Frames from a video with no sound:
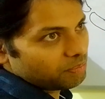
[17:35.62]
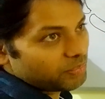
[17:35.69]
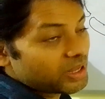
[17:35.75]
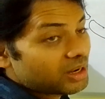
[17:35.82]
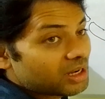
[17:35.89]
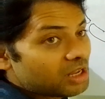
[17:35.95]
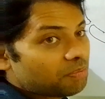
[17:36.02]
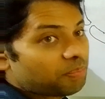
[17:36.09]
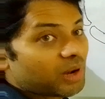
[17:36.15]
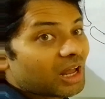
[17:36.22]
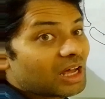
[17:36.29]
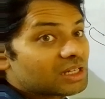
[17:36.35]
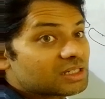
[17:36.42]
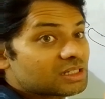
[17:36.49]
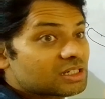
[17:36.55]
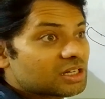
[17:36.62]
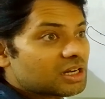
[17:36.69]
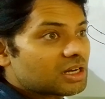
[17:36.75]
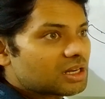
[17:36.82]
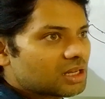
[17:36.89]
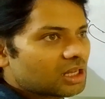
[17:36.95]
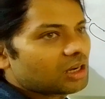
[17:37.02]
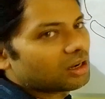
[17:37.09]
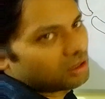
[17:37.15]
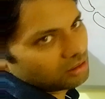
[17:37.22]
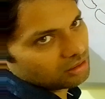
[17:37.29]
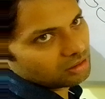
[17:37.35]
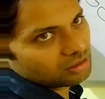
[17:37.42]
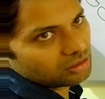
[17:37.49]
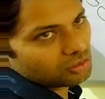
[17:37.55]
periplastidial.
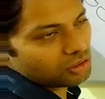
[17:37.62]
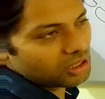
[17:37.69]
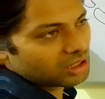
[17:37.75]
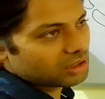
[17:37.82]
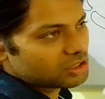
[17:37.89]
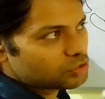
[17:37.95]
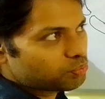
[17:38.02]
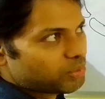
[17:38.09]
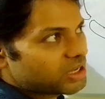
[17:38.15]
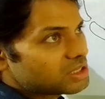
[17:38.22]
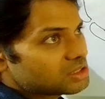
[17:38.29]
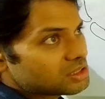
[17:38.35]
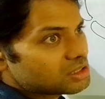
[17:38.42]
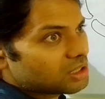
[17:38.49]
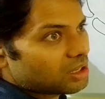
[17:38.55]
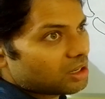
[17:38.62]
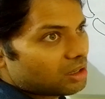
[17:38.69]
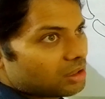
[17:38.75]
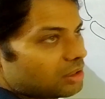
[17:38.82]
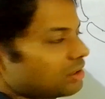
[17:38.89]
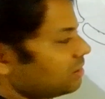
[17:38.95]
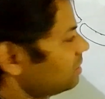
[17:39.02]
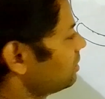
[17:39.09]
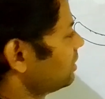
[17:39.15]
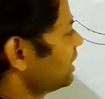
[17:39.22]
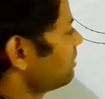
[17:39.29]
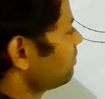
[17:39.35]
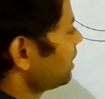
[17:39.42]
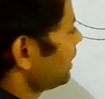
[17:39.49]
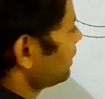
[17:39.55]
Okay, the spaces are named